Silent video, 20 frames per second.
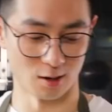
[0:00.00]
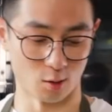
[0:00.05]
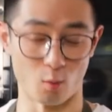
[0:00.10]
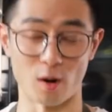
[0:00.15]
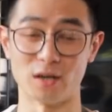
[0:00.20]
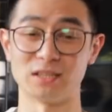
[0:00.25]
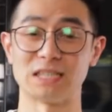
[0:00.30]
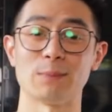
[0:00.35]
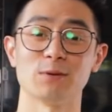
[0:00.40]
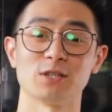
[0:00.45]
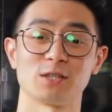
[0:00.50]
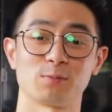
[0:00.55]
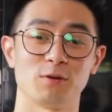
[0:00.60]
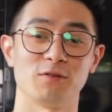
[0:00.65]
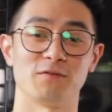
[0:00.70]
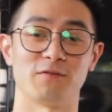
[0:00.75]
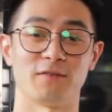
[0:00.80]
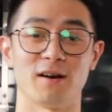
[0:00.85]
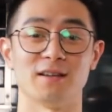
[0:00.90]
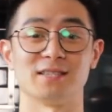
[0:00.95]
1
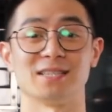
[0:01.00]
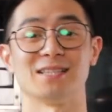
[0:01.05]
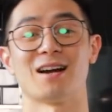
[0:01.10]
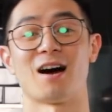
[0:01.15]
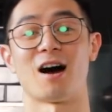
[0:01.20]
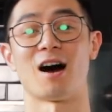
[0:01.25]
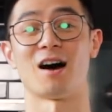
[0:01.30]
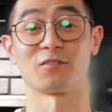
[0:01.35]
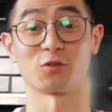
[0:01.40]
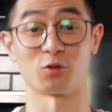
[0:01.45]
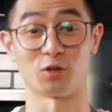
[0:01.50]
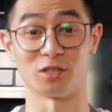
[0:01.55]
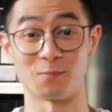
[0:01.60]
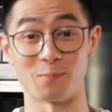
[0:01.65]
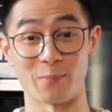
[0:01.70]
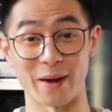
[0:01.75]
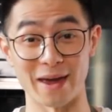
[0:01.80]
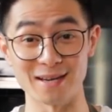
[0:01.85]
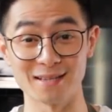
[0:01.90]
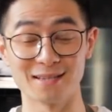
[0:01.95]
tablespoon first, and after it's
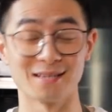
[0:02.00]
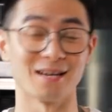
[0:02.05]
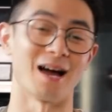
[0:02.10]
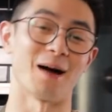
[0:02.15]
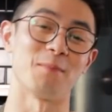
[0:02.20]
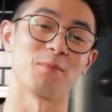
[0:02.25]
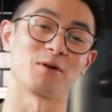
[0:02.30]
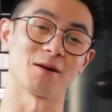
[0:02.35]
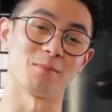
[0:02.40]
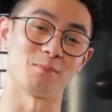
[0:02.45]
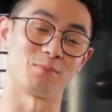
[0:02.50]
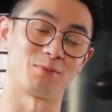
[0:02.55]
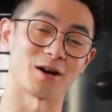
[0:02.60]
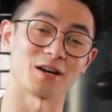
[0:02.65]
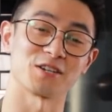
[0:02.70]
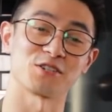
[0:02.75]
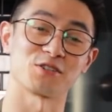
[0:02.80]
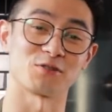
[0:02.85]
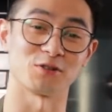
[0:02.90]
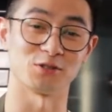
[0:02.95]
baked, I'm gonna
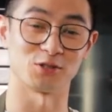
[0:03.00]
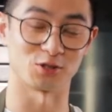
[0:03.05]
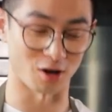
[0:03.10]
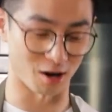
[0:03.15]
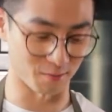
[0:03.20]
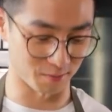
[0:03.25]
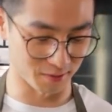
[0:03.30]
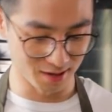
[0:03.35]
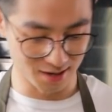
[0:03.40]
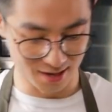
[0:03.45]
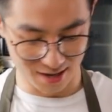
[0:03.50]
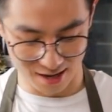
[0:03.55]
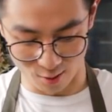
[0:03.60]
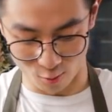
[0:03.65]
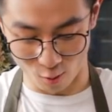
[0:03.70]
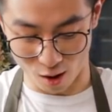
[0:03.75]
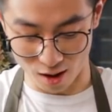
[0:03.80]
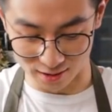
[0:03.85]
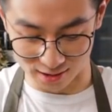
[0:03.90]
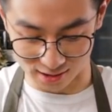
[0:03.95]
brush it on top
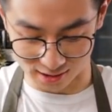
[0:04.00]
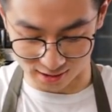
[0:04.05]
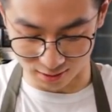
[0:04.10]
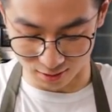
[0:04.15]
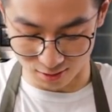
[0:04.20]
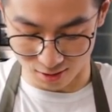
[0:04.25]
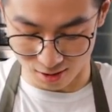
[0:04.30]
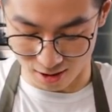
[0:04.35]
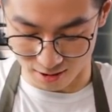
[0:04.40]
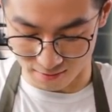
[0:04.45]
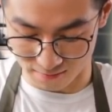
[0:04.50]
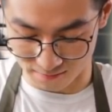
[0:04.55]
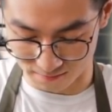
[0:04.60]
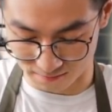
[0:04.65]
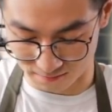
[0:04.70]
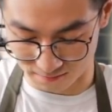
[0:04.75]
while it's still hot.